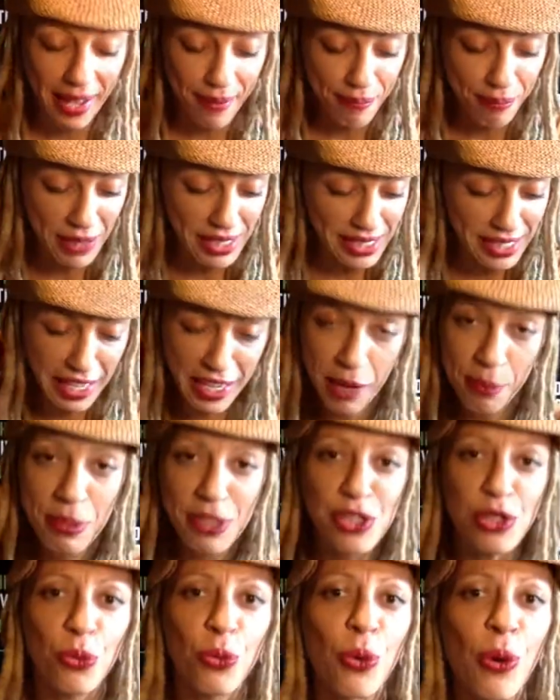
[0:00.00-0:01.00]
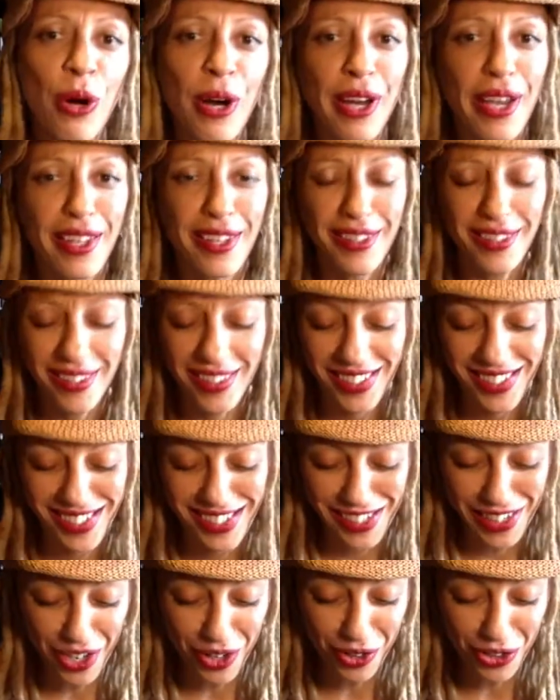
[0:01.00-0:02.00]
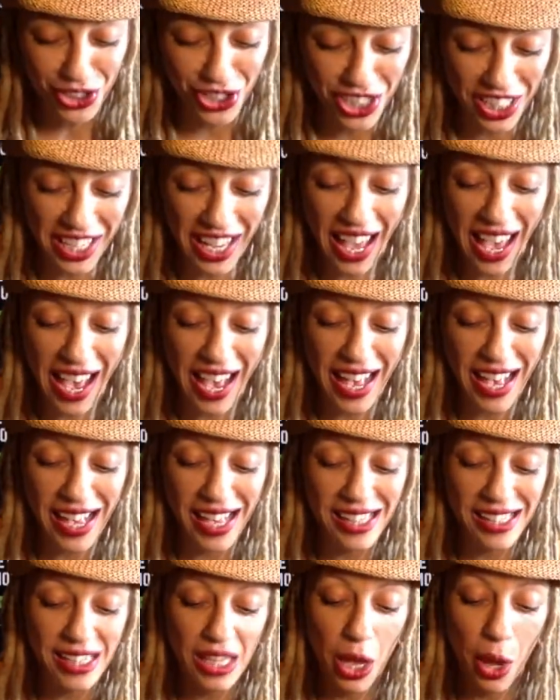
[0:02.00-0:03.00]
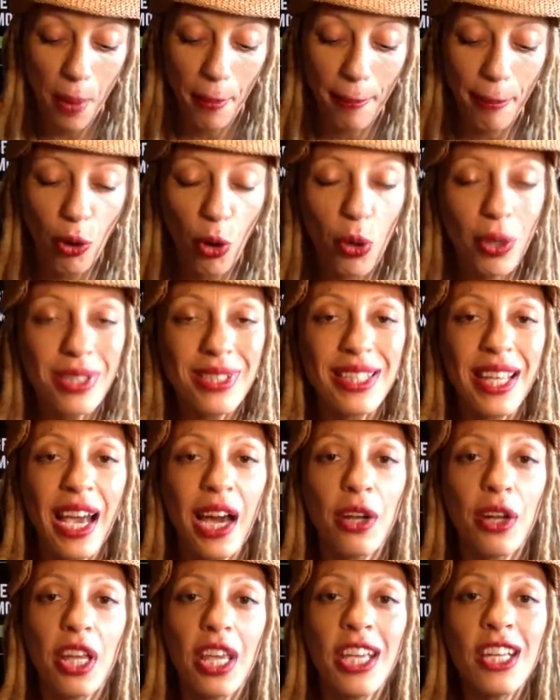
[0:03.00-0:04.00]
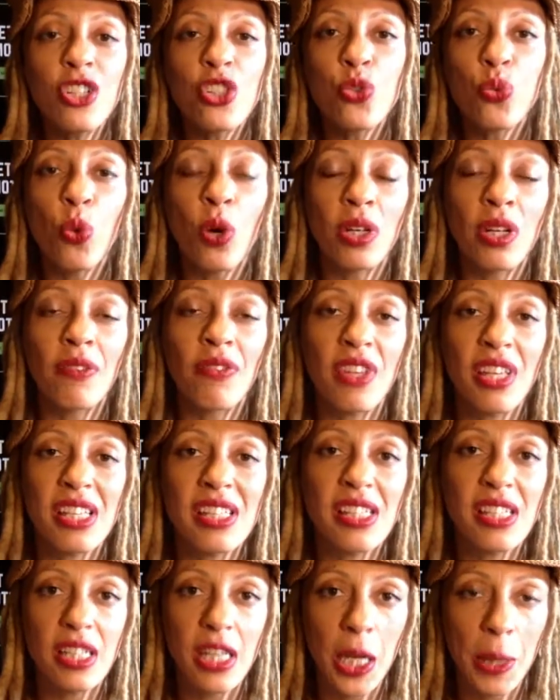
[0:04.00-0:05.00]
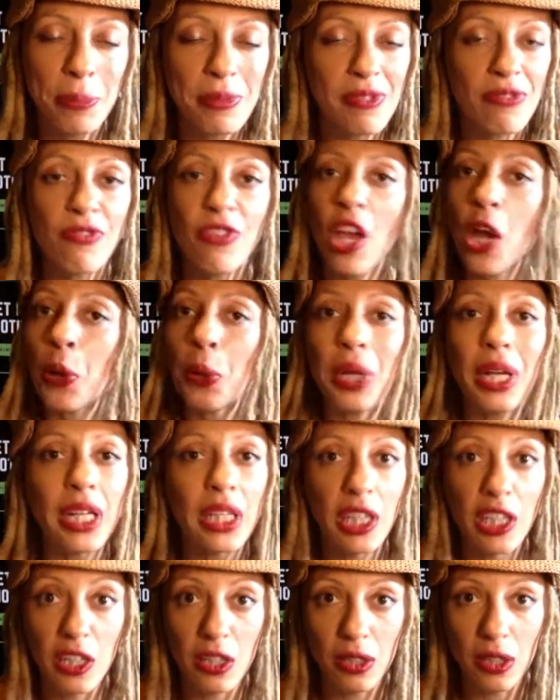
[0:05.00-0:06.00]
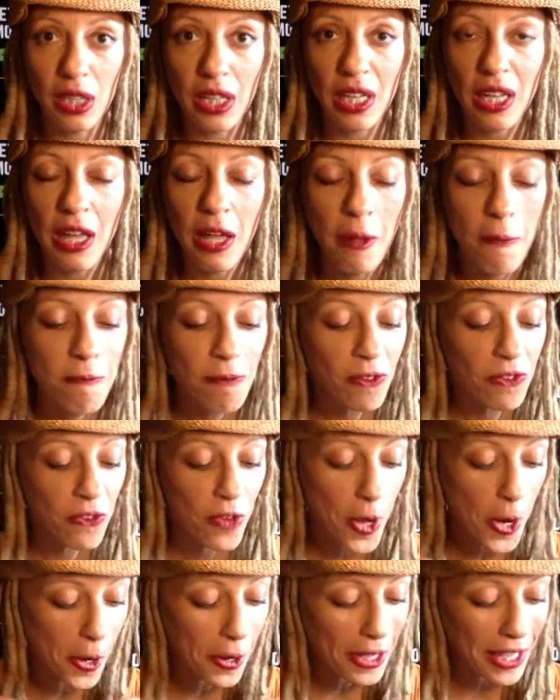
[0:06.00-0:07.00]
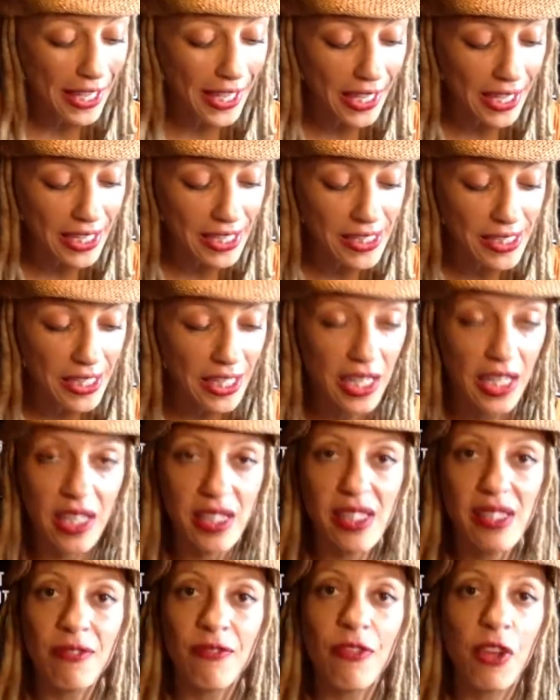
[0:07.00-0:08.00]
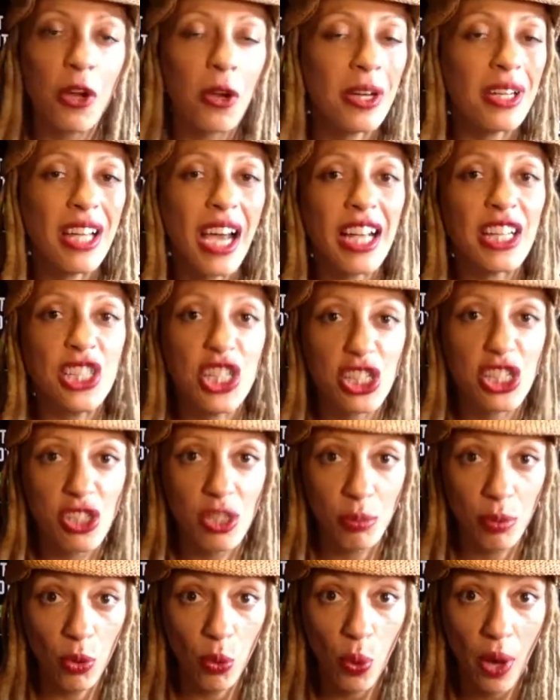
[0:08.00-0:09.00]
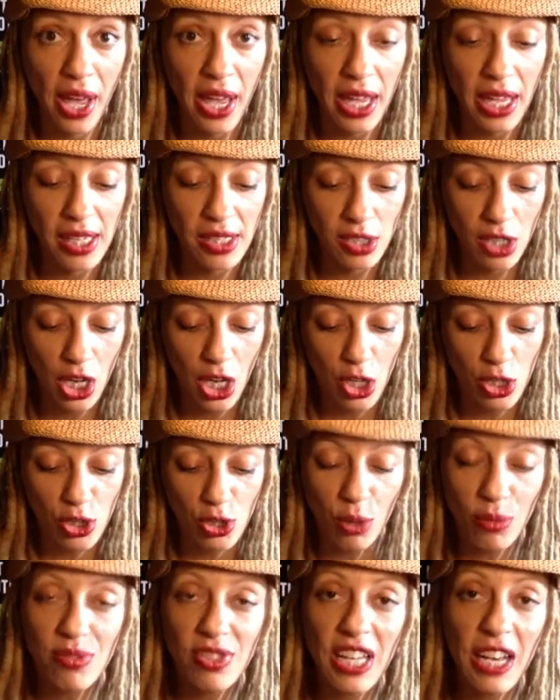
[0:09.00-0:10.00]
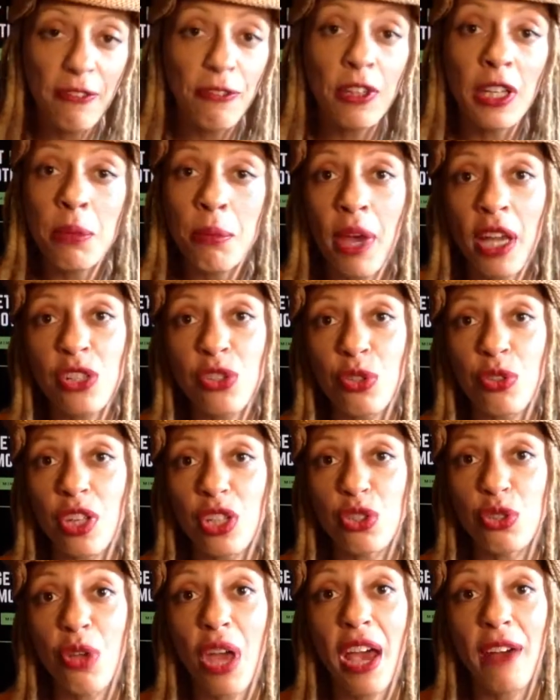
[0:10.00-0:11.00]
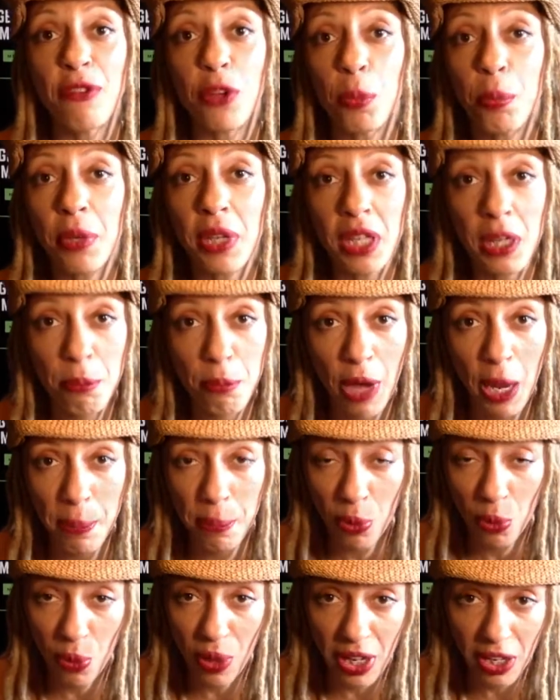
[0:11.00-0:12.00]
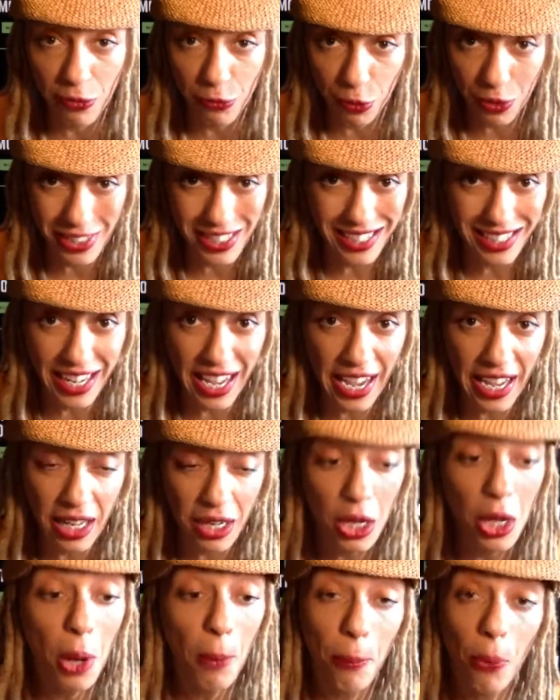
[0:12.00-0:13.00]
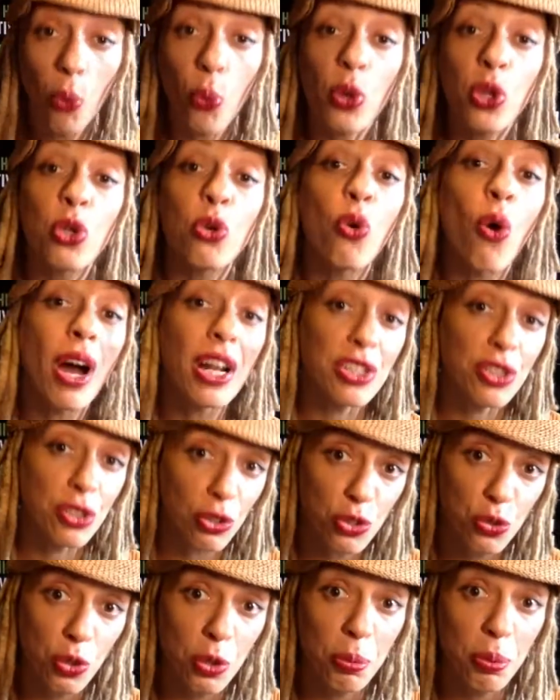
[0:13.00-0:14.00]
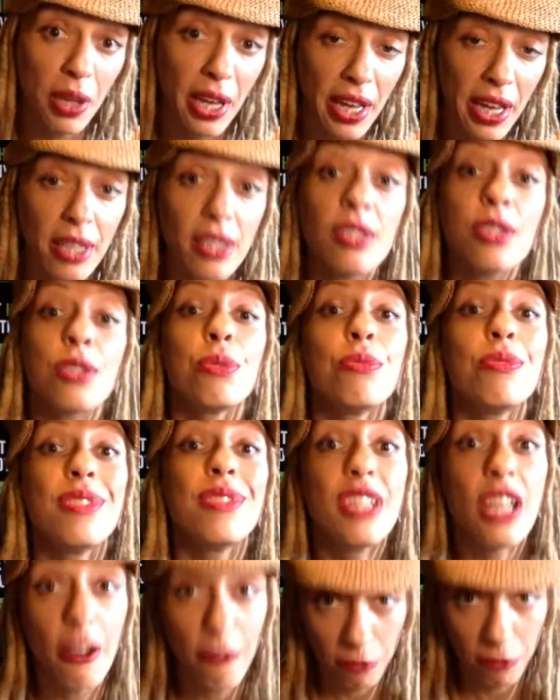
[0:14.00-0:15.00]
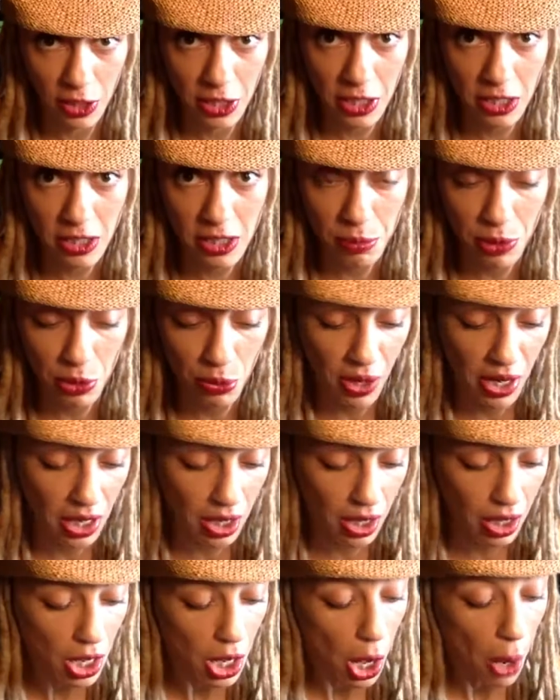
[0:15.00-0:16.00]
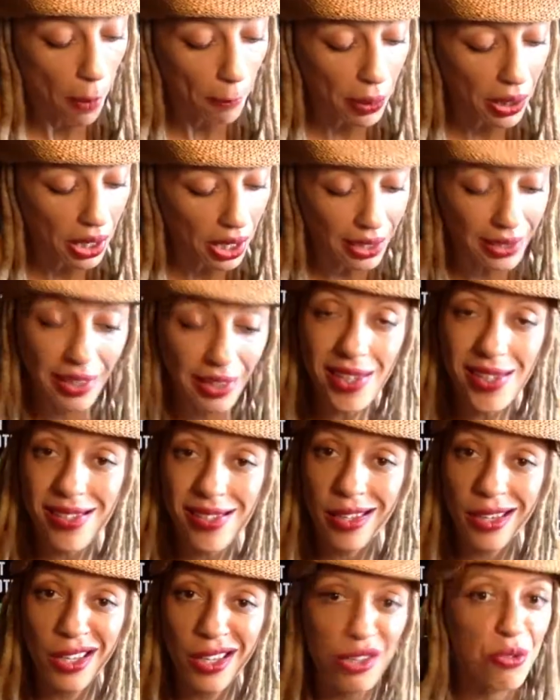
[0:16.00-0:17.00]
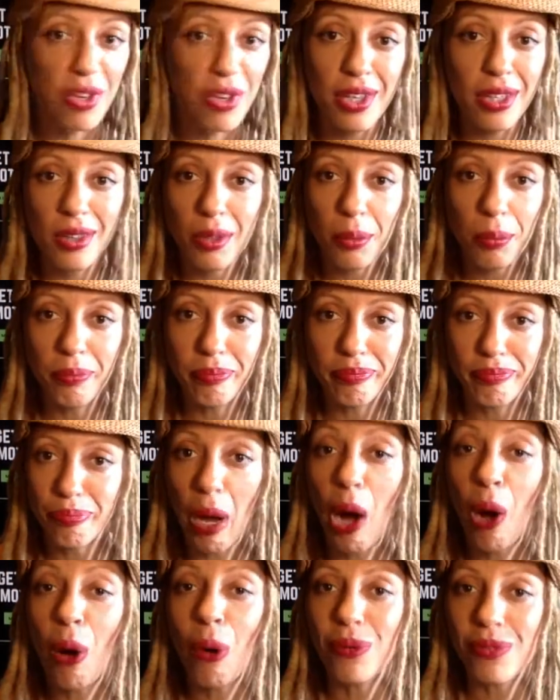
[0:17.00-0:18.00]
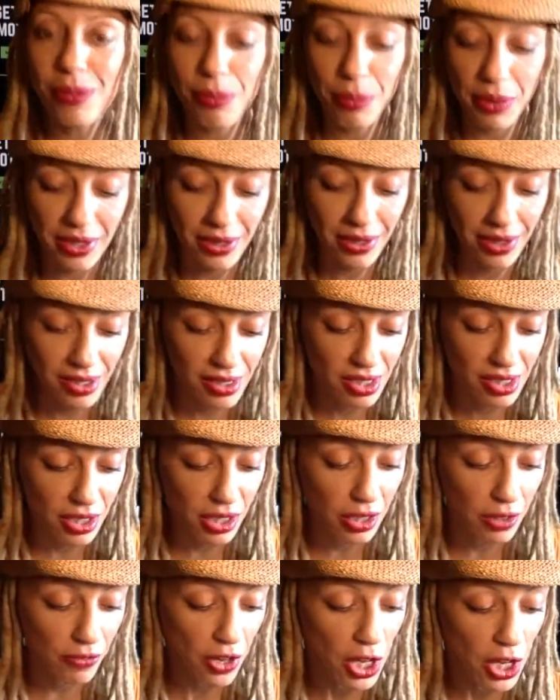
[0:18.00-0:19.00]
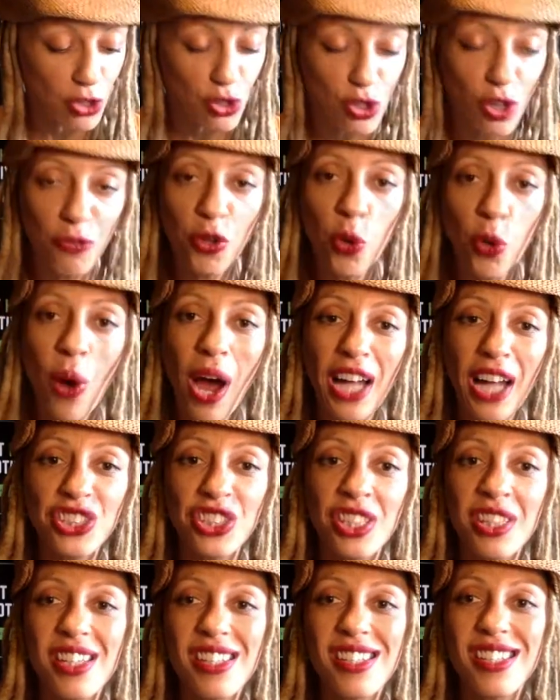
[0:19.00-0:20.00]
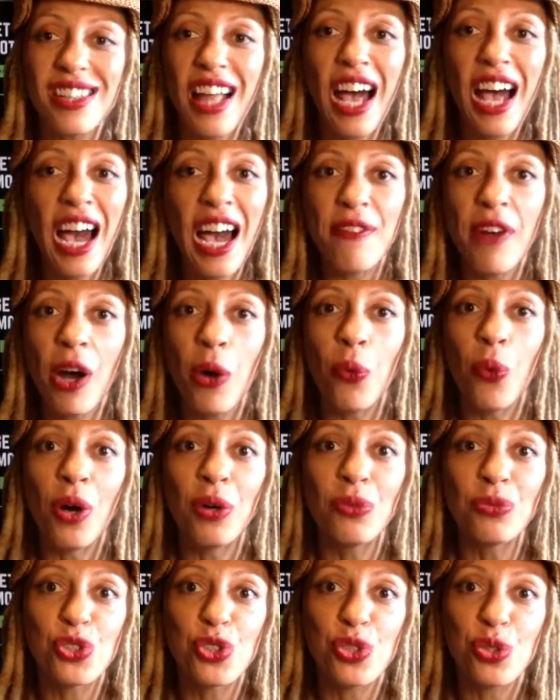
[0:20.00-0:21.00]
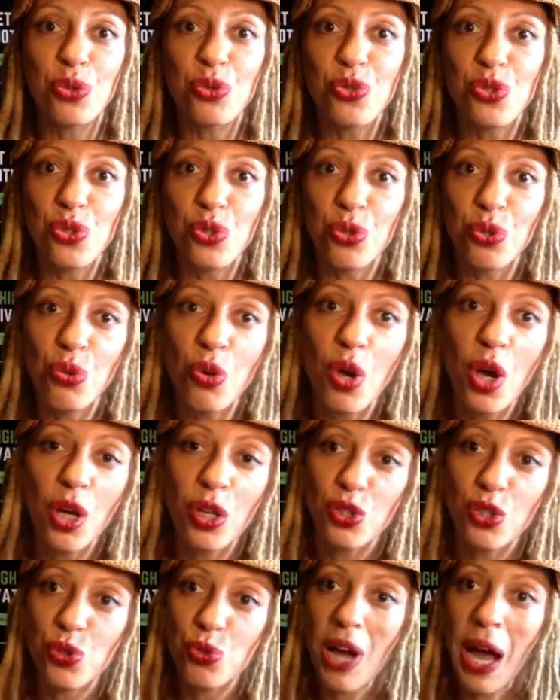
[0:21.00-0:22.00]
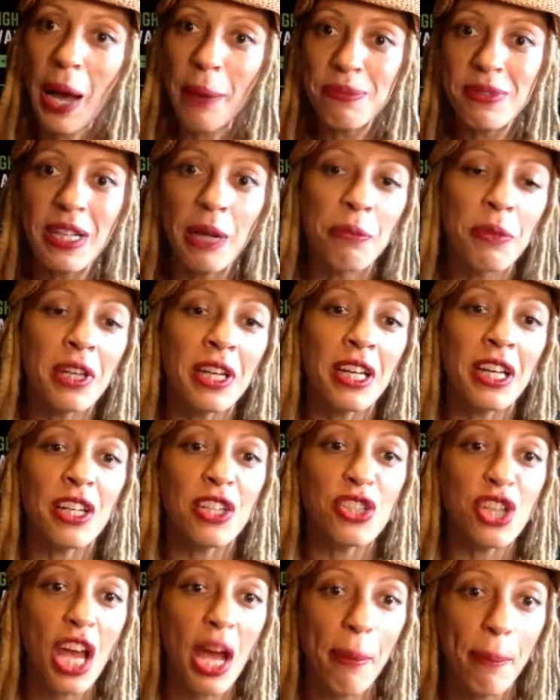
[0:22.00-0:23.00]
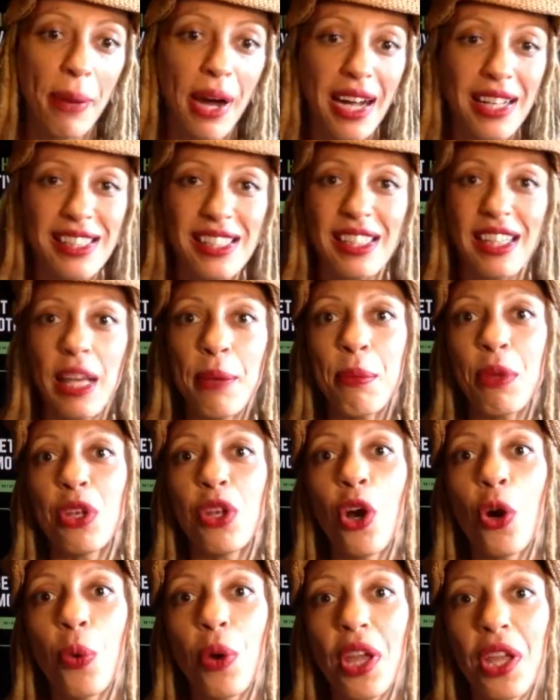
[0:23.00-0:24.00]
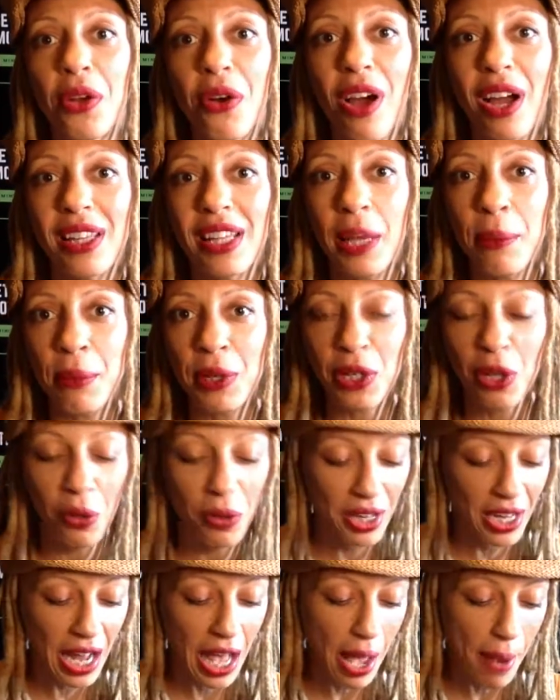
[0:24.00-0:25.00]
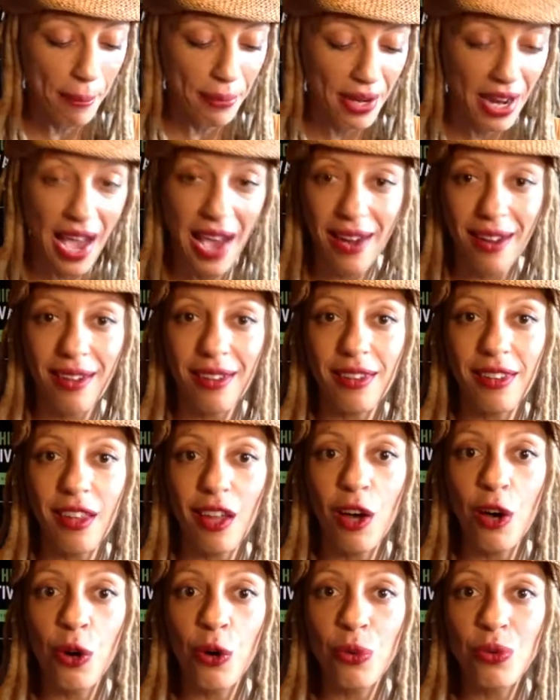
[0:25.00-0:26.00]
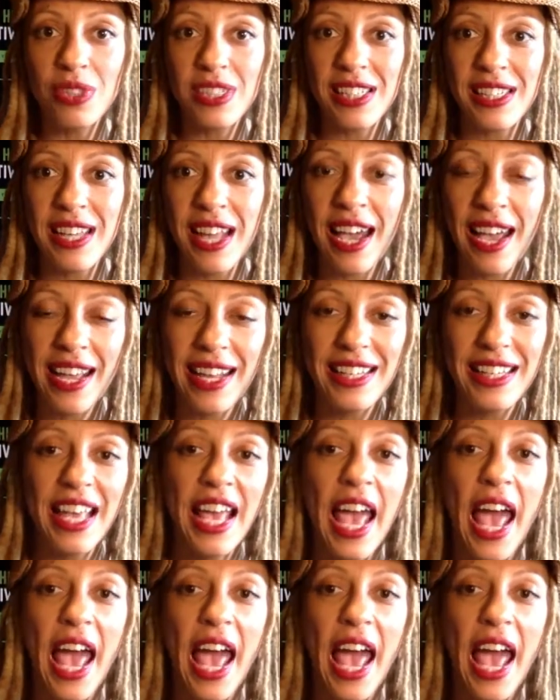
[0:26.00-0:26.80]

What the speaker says: Miss Kim is the one. So she has broken down each one of these steps very clearly, very easy, in some very digestible ways. So definitely make sure that you have your pen and paper ready for tonight. But when you watch those replays, you definitely need to be ready. But at least then you can hit the pause button and stuff. So if you're watching this live, I want you to drop something in the chat box and let me know where you are. Let me know that I am not alone tonight.